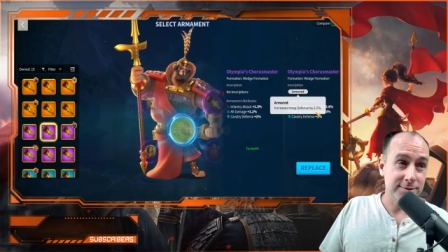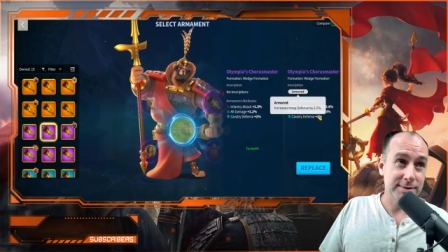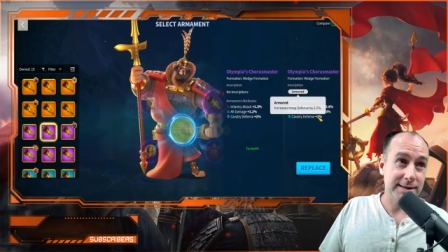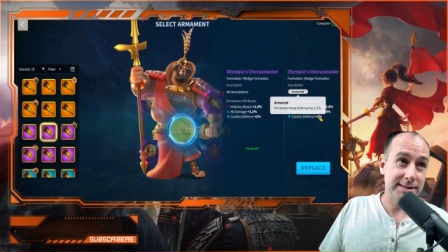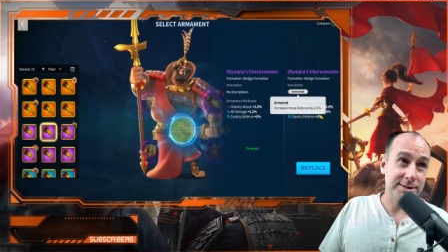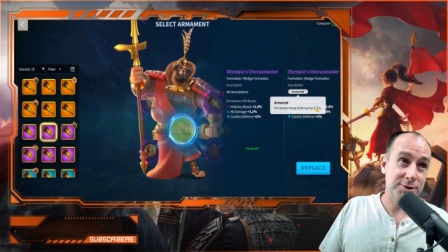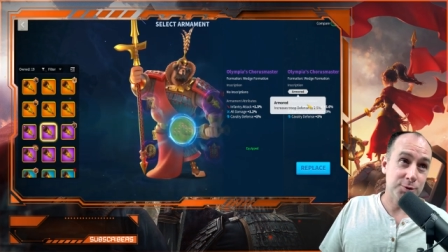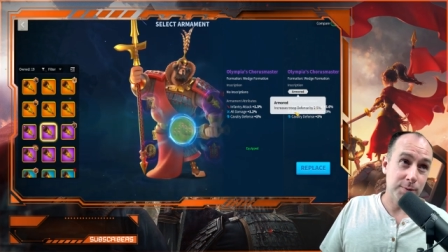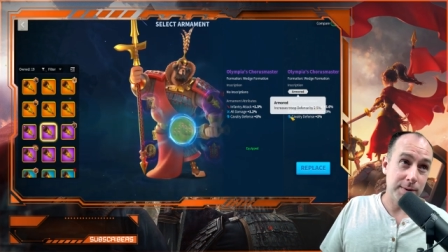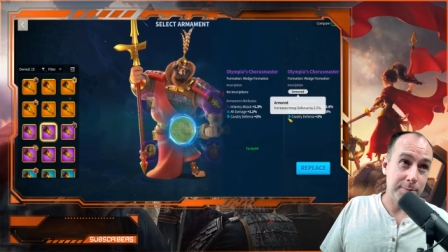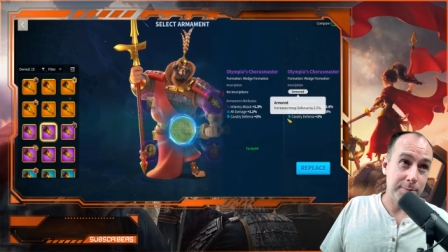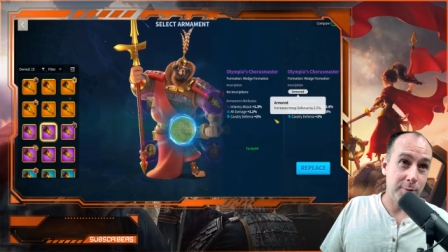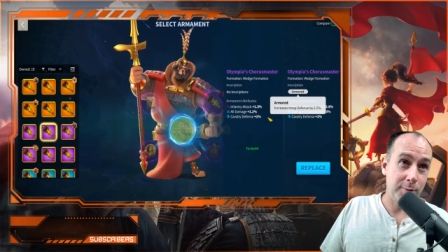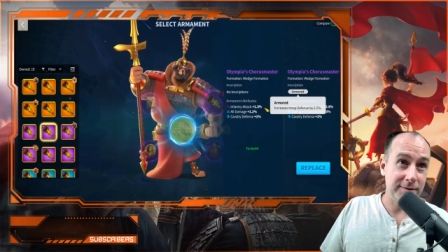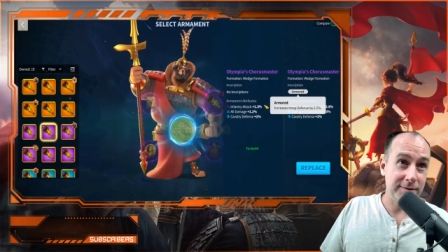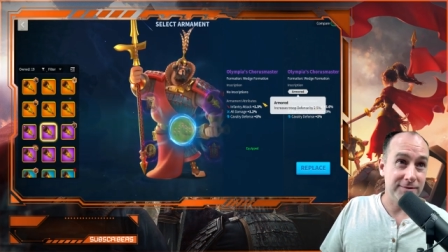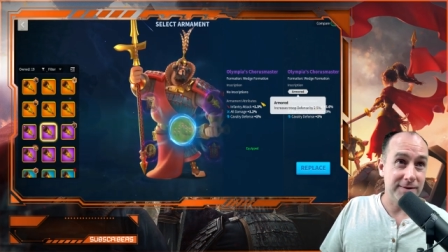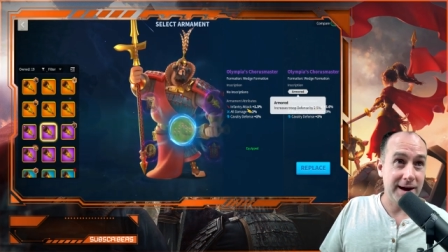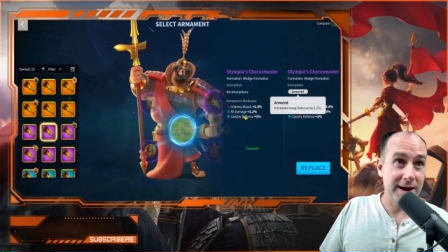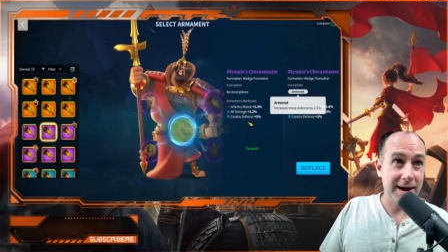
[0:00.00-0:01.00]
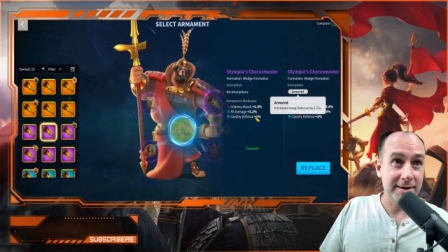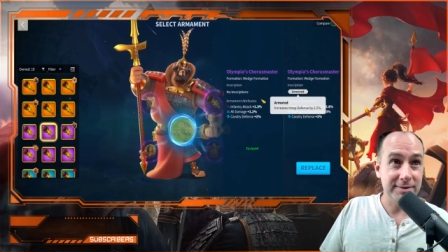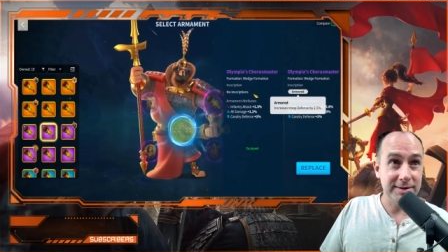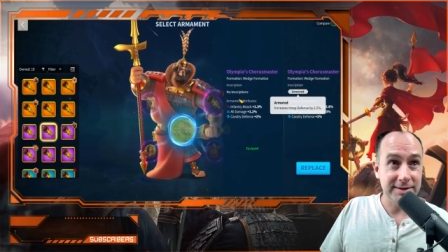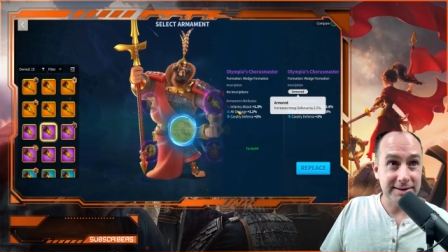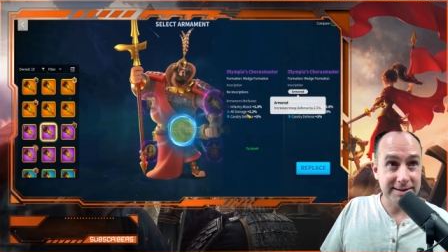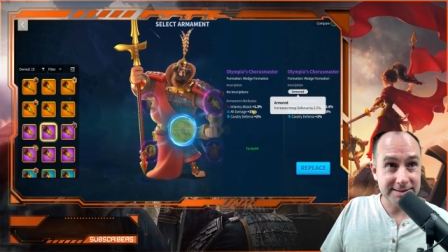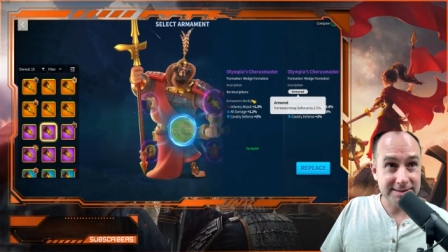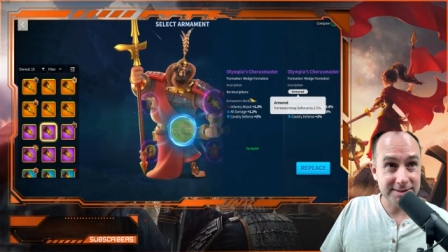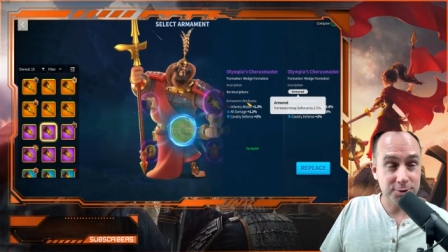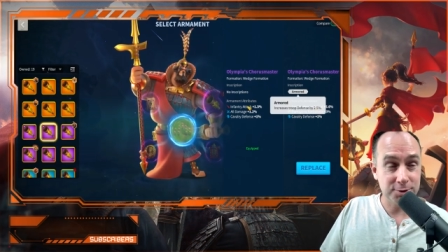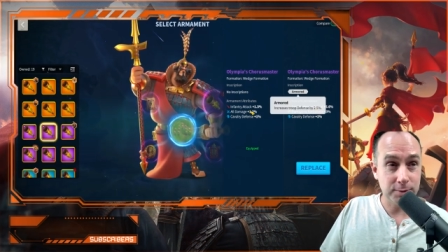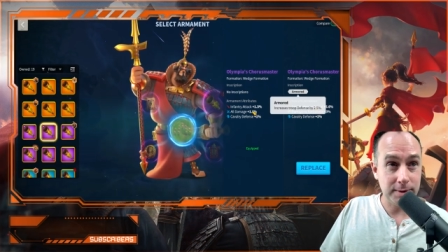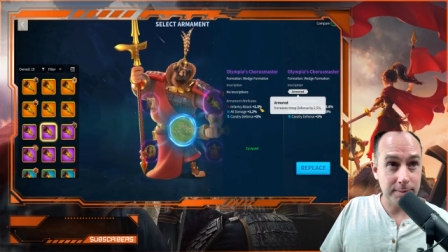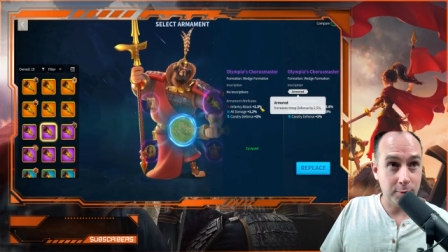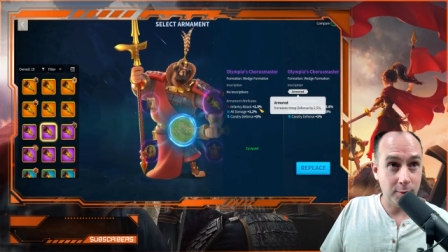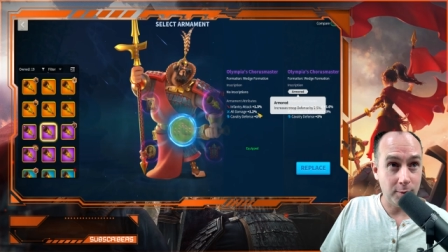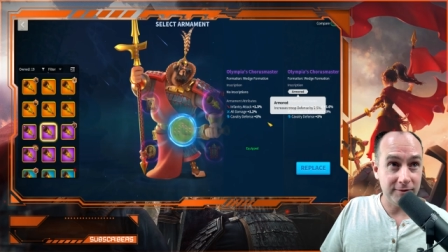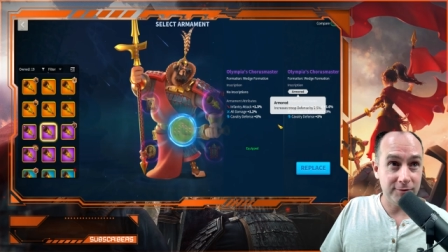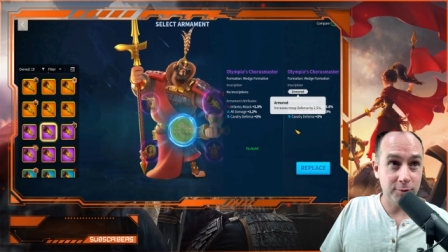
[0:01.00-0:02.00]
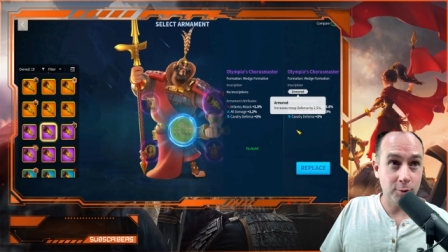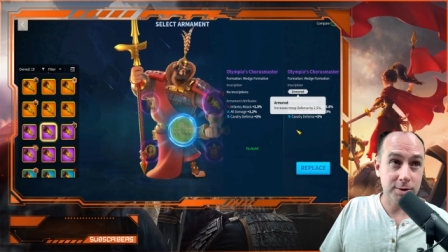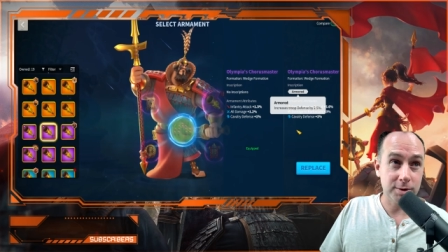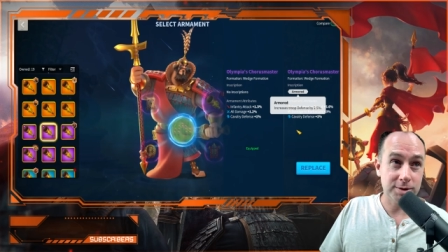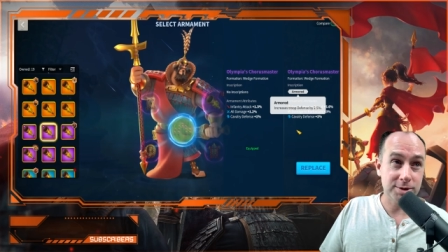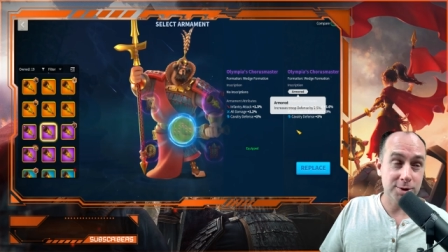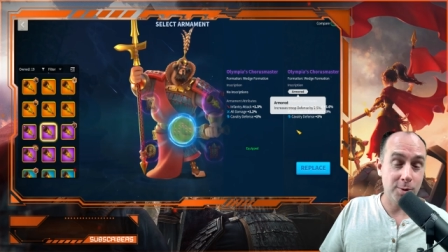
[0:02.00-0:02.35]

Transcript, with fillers: so that's 3.5, and this is 3.4.